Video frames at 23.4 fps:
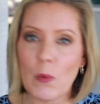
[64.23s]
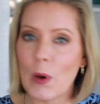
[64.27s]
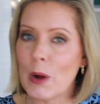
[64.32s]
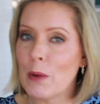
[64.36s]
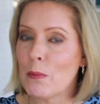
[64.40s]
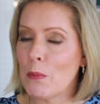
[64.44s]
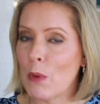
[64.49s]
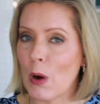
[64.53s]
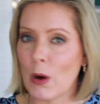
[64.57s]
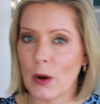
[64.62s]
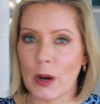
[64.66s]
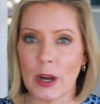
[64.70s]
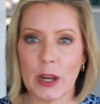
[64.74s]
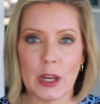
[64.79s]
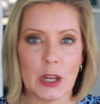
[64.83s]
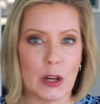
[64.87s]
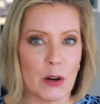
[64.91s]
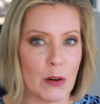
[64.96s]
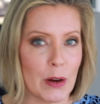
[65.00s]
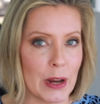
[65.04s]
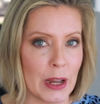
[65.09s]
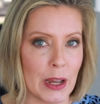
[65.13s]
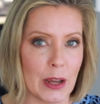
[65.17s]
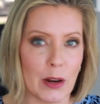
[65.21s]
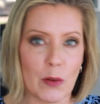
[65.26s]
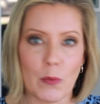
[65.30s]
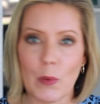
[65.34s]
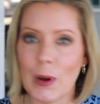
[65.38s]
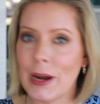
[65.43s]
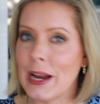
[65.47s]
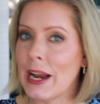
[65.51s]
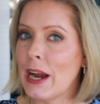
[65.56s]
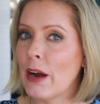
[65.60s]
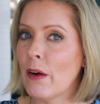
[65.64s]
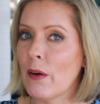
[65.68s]
on what market you're in,
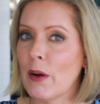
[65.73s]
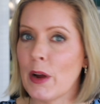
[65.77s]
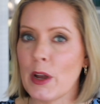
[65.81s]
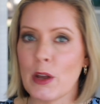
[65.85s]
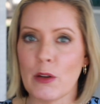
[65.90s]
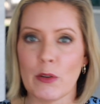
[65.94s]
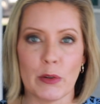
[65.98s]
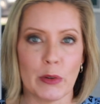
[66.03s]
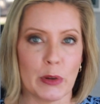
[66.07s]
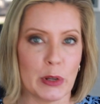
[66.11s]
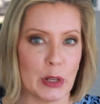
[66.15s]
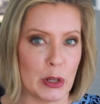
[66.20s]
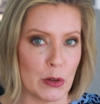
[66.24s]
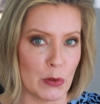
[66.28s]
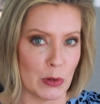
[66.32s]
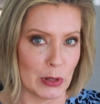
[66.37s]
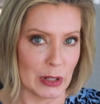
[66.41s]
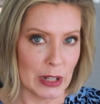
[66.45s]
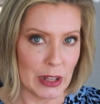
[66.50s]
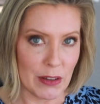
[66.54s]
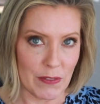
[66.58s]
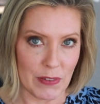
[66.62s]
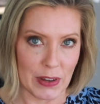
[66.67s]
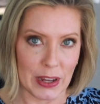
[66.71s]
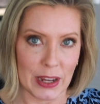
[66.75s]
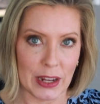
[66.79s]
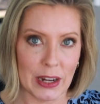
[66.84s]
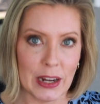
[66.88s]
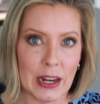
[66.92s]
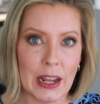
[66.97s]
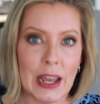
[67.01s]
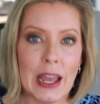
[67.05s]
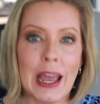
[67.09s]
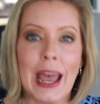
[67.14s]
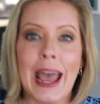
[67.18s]
what area you live
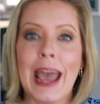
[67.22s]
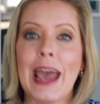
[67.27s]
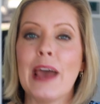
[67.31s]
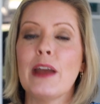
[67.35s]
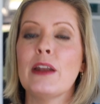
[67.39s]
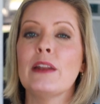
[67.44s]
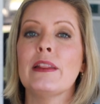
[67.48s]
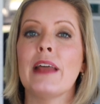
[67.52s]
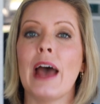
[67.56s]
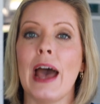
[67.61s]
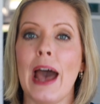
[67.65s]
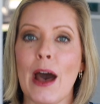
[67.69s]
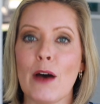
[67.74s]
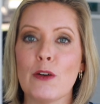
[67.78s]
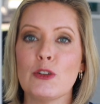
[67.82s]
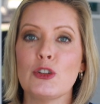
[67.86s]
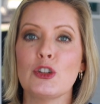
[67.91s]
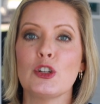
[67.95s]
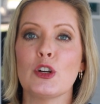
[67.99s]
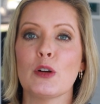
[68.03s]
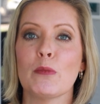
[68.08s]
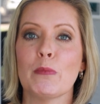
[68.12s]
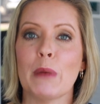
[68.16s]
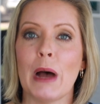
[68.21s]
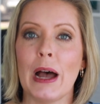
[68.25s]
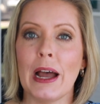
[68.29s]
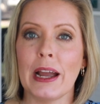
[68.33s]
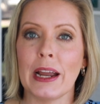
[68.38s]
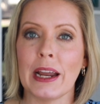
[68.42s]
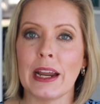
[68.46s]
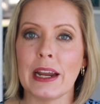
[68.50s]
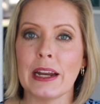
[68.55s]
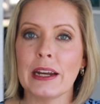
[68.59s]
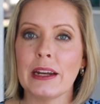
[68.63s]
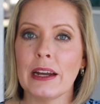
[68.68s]
in, and the house you're
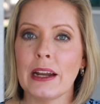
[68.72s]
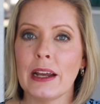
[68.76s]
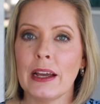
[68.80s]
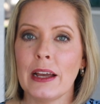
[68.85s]
buying,